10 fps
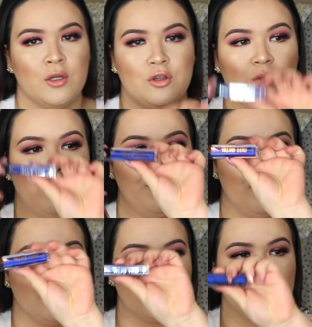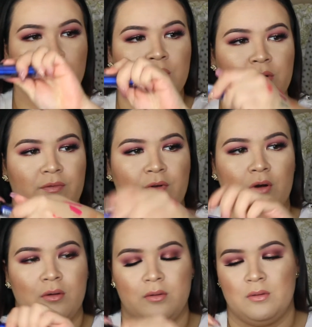The blue looks so beautiful.
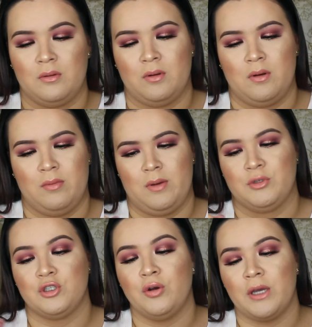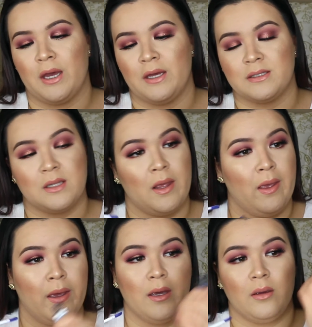I'll show you guys.
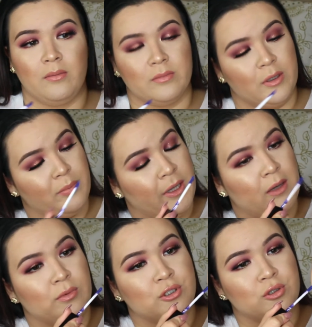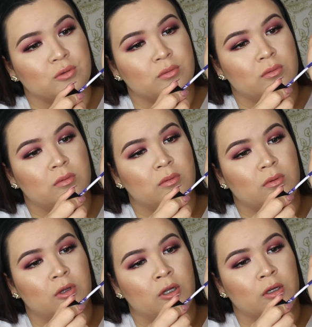They're playing with you.
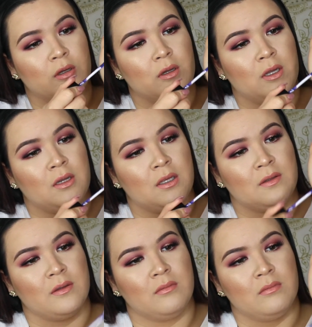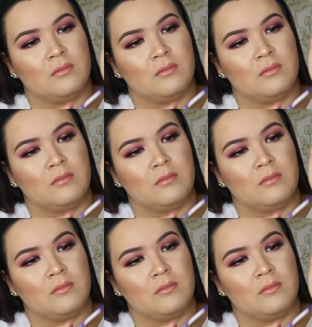Look at this.